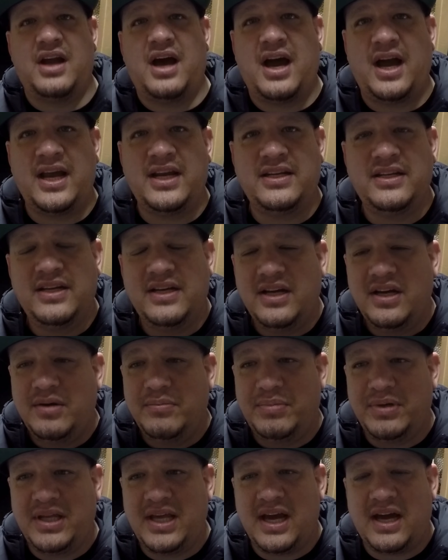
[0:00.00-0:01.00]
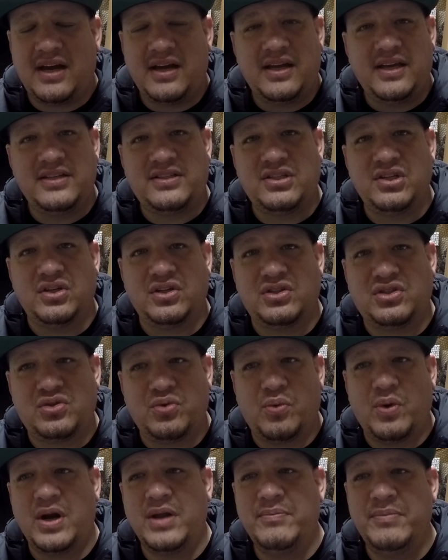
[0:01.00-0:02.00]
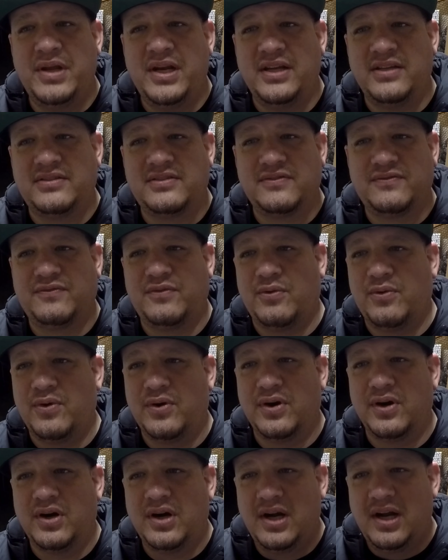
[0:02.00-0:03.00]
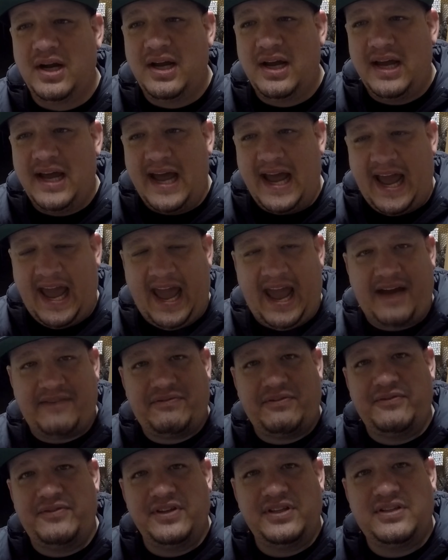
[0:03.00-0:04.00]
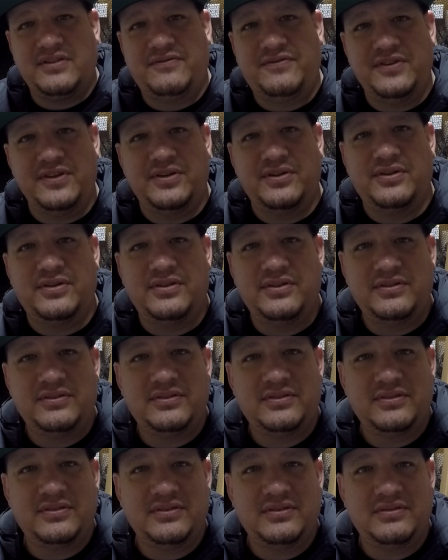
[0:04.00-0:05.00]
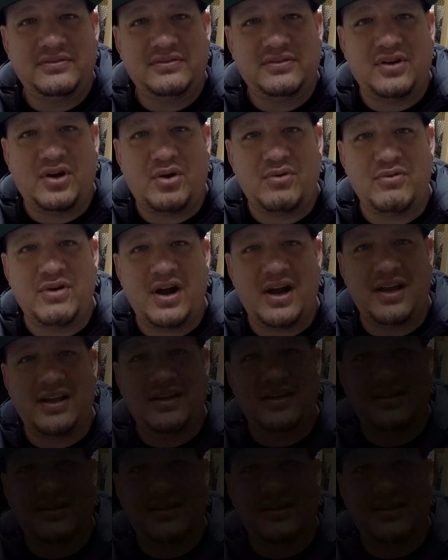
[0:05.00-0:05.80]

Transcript: 9. But yeah, it took 20 minutes for half of it to fill. All right.